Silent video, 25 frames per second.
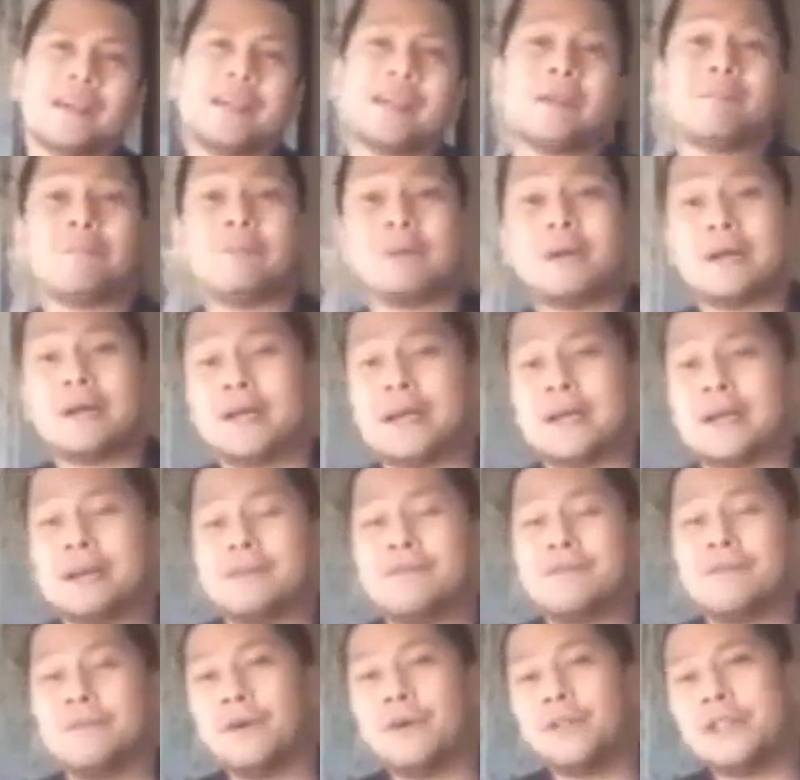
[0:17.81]
Keep
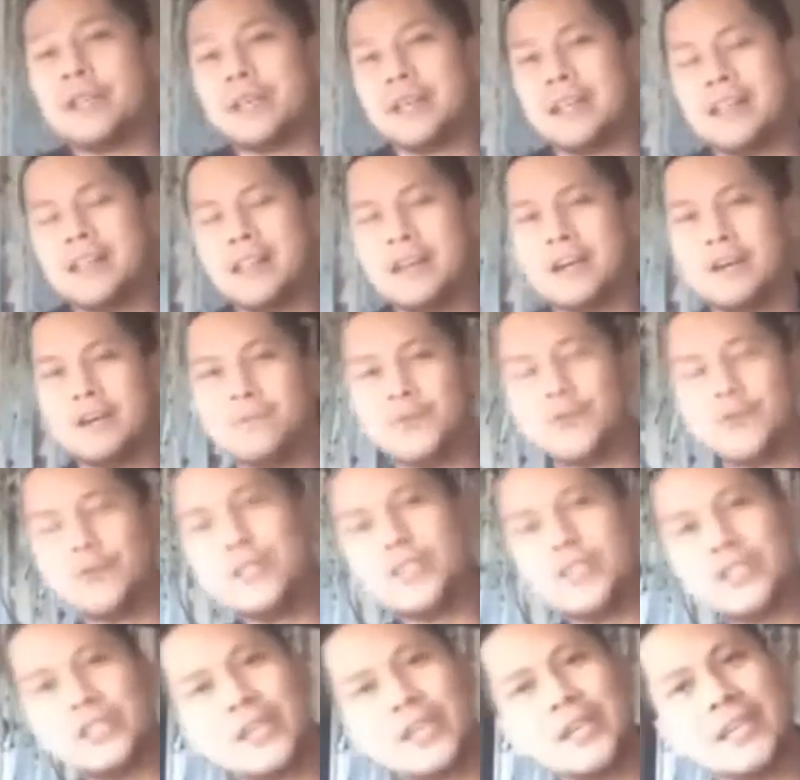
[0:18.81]
falling in love
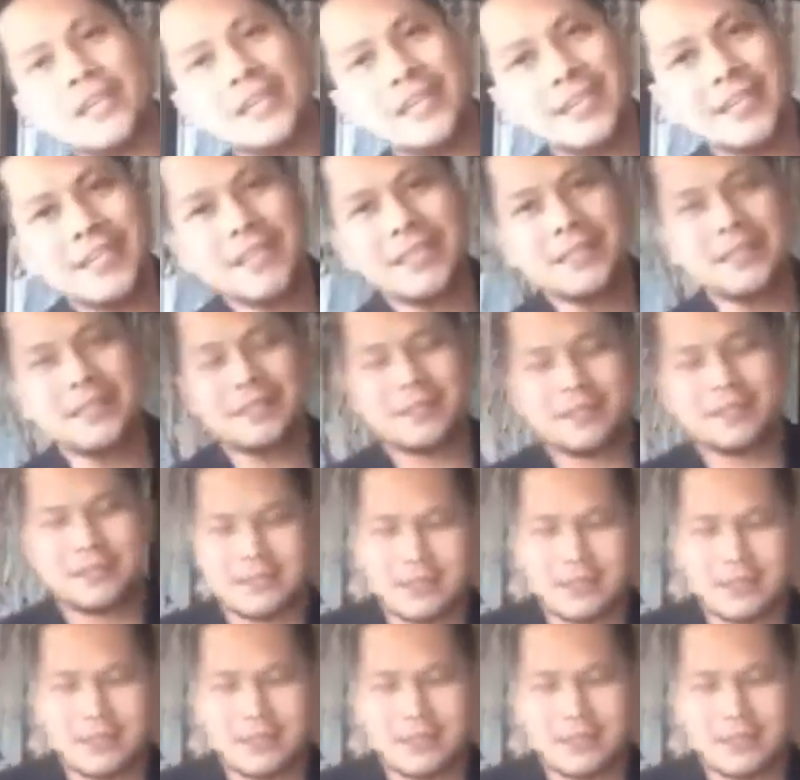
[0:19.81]
to each other.